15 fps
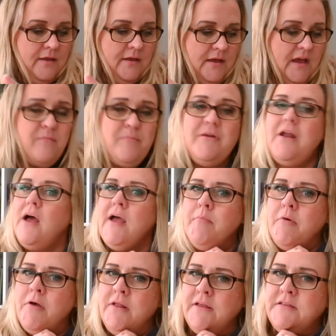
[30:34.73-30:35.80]
I've been
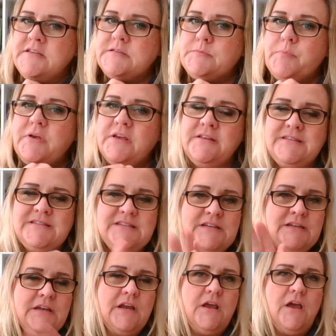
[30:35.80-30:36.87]
eyeballing these pins
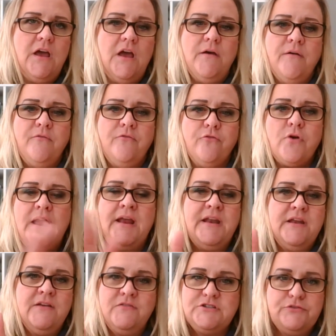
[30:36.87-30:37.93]
in a
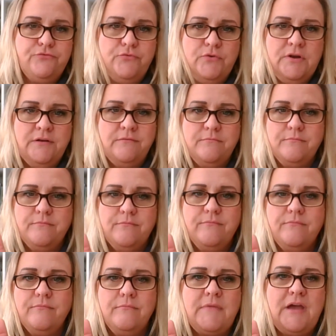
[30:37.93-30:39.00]
variety of different
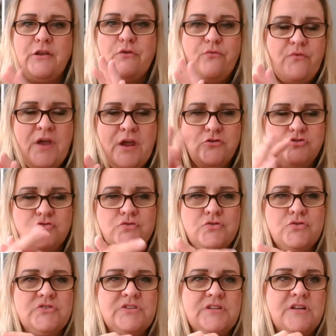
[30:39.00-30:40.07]

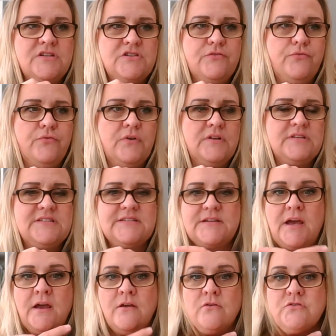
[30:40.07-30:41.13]
manufacturers and different
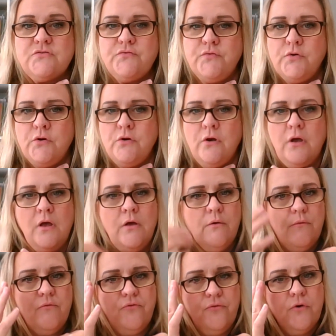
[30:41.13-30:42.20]
styles for
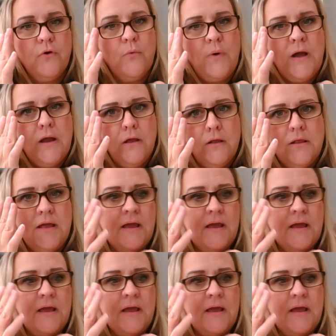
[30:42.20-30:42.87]
a while.